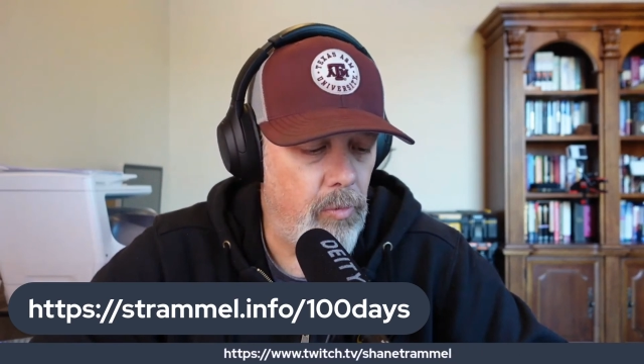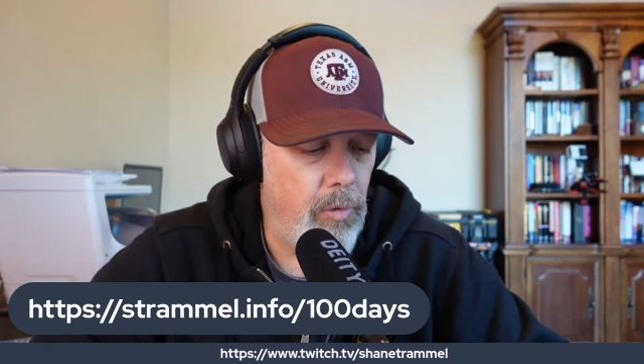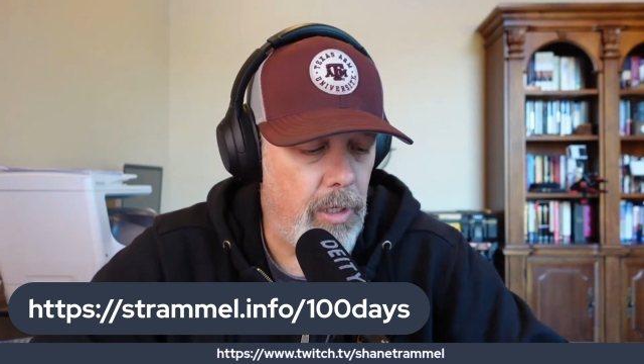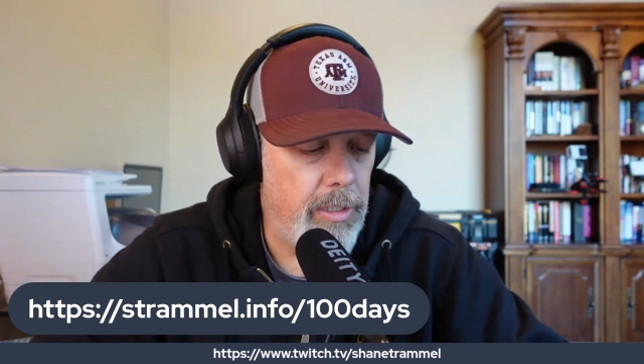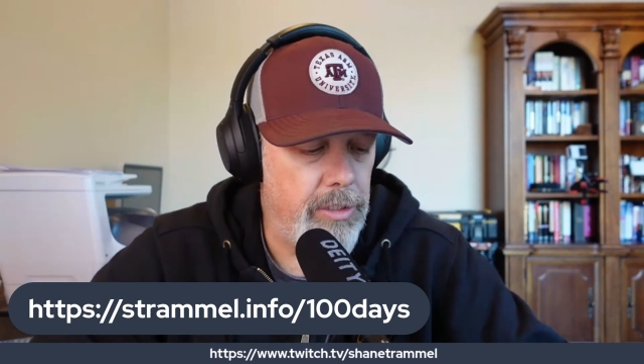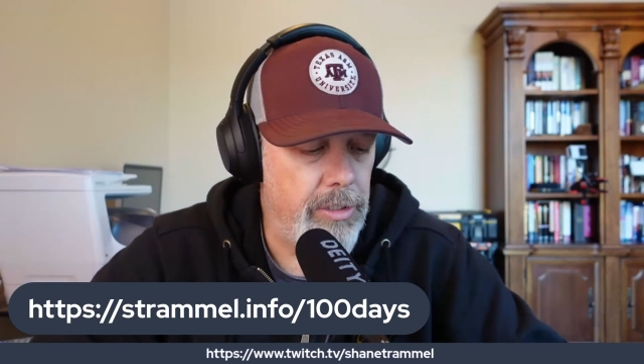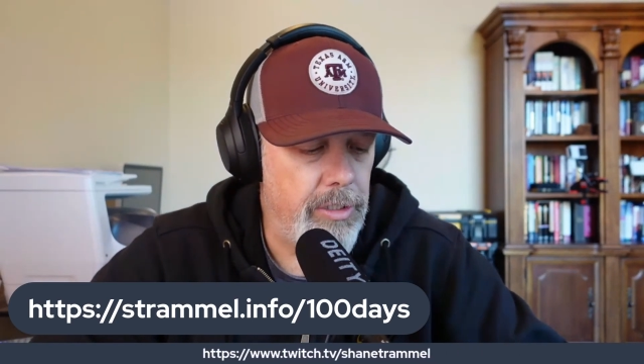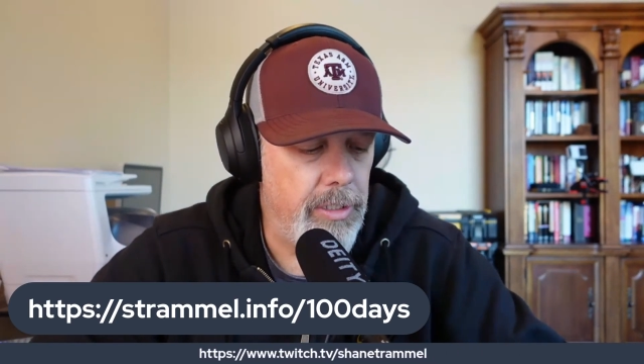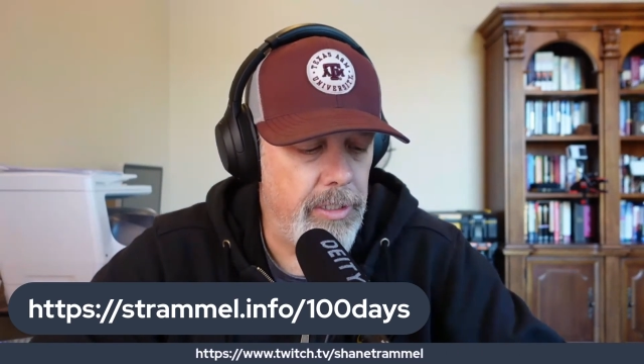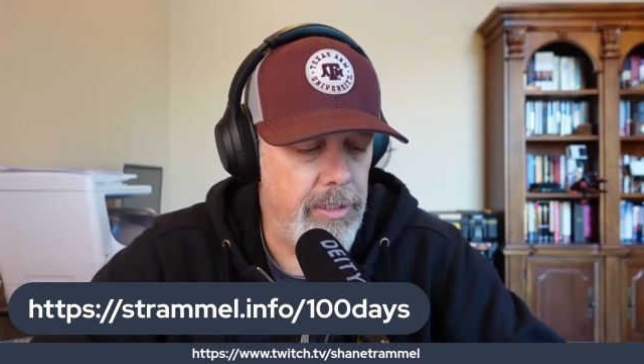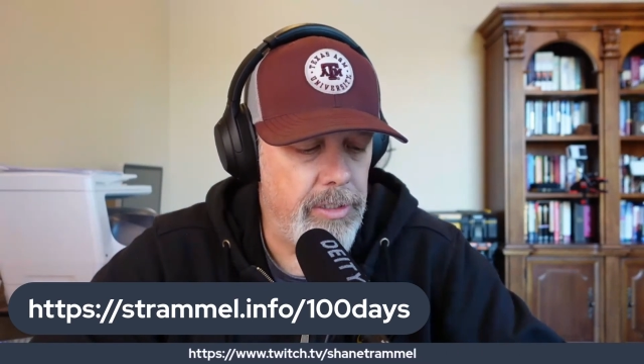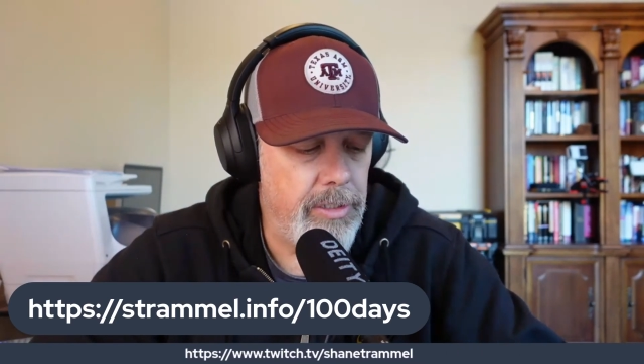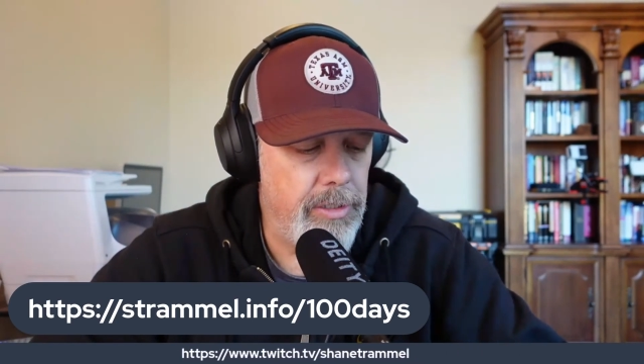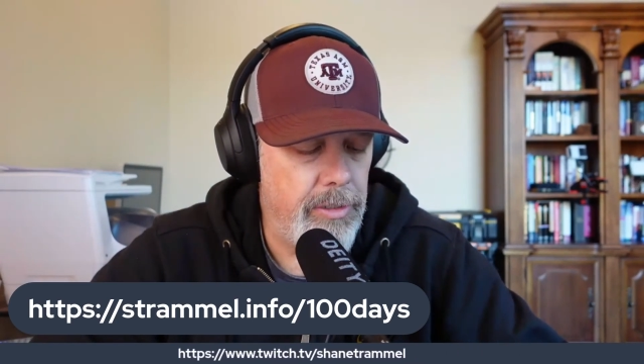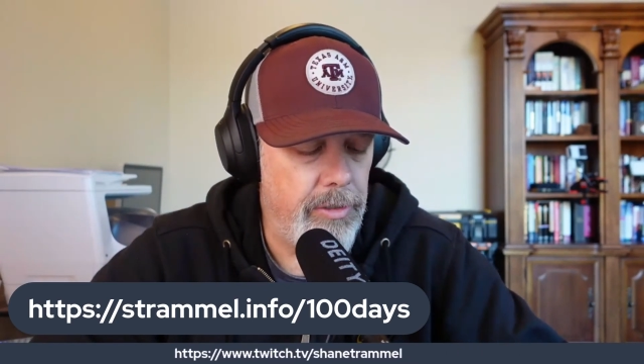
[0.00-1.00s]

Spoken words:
to watch this